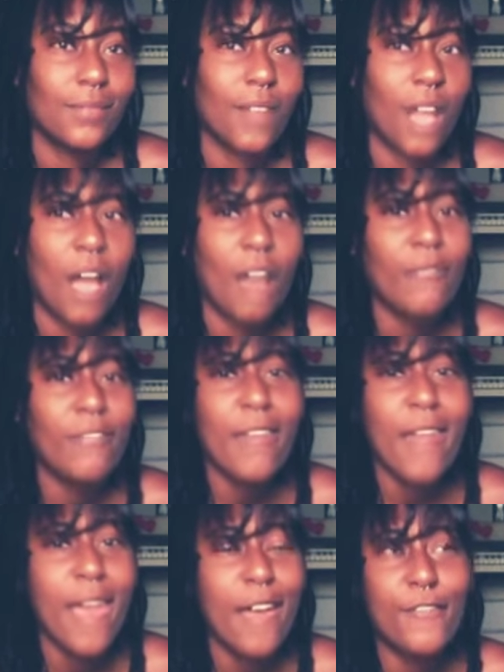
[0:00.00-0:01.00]
fallen
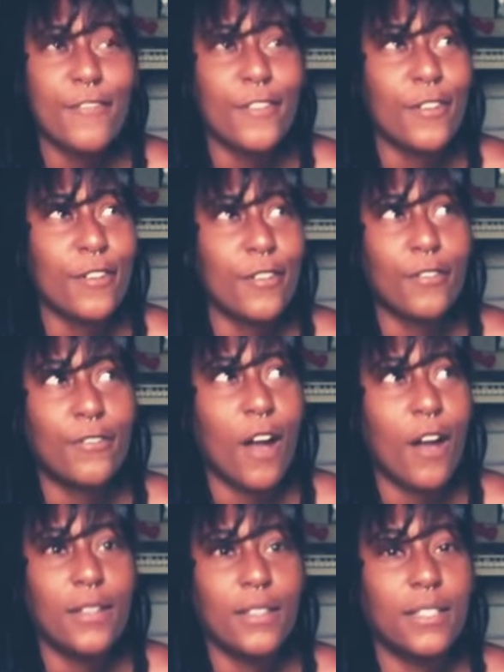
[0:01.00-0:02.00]

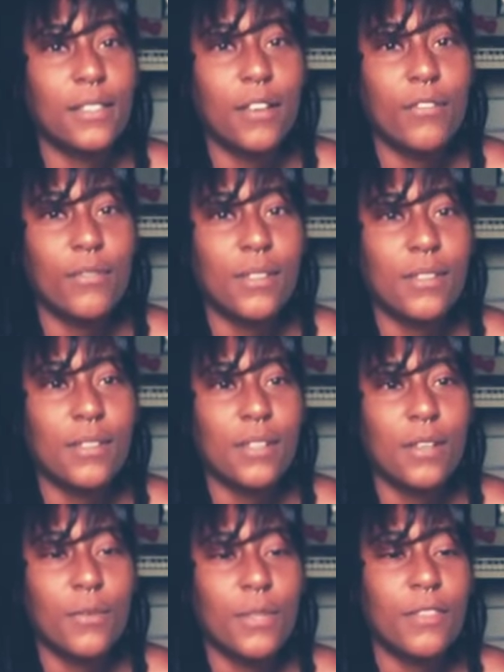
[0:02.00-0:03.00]
in love
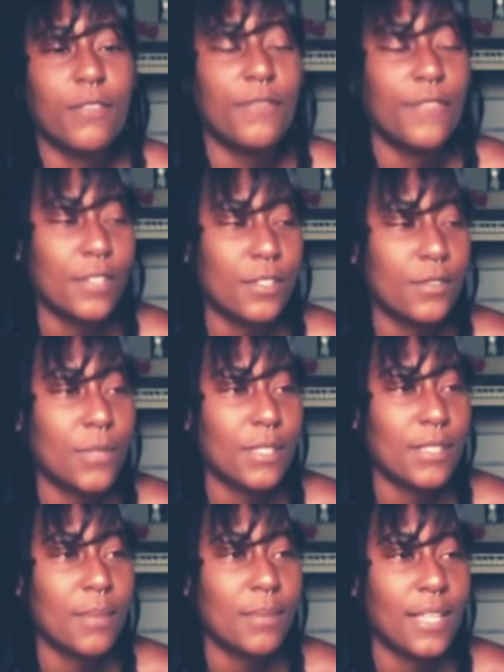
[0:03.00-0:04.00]
with
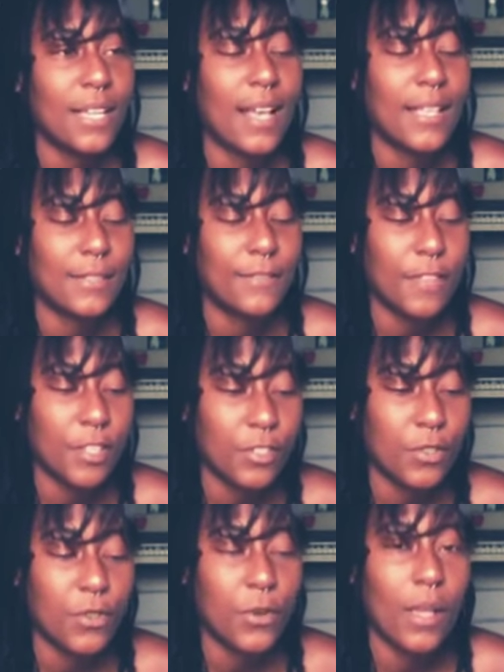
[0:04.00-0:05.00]
something as
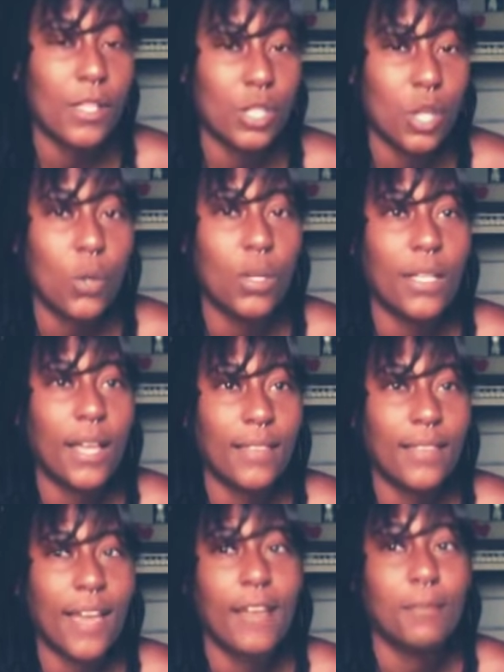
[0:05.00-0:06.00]
physical as yoga like
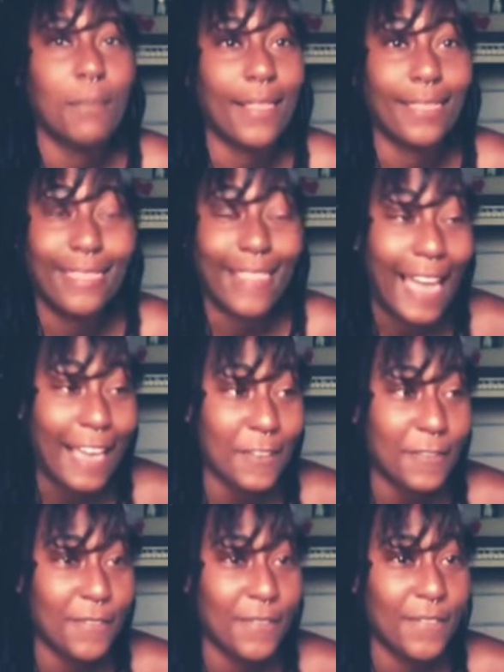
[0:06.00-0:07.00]
that in my life.
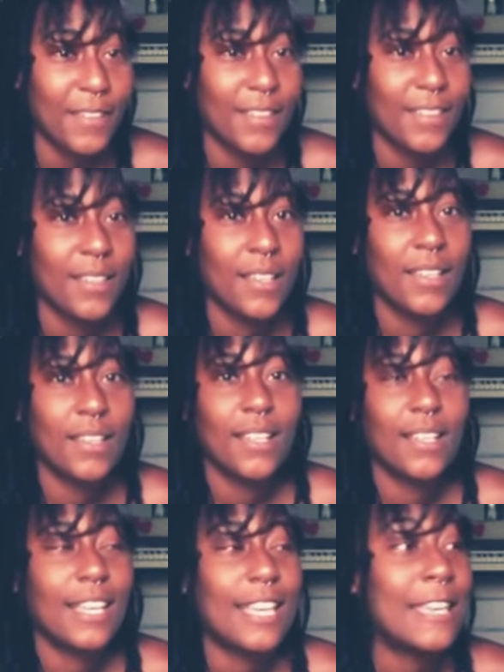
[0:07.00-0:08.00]

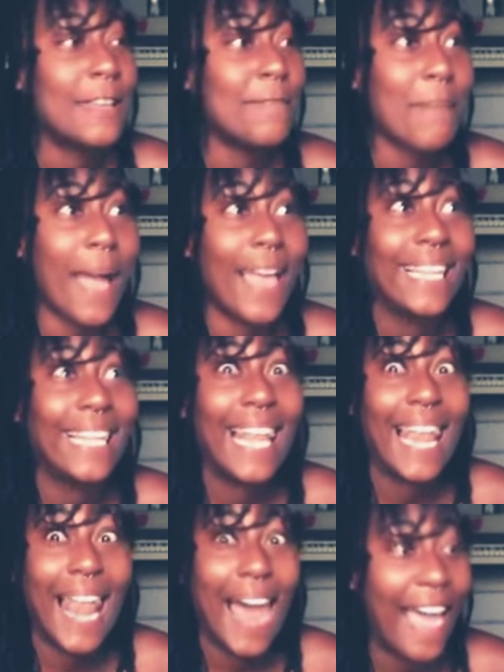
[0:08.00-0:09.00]
In my
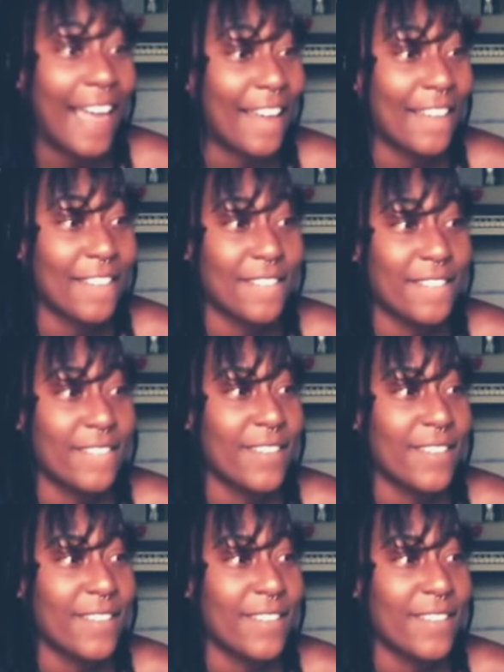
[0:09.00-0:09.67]
life.